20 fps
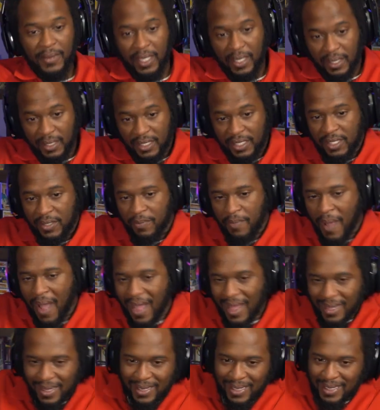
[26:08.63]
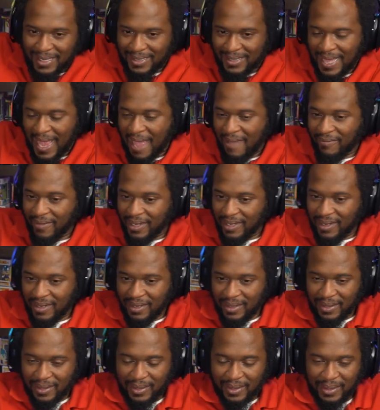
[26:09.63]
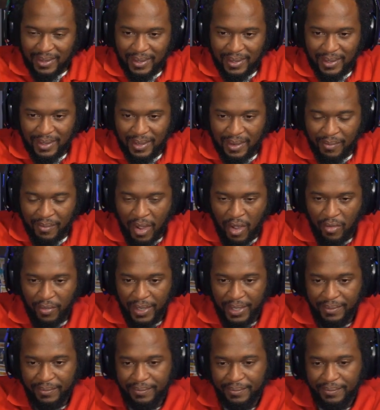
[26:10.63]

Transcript: Spock is having a moment.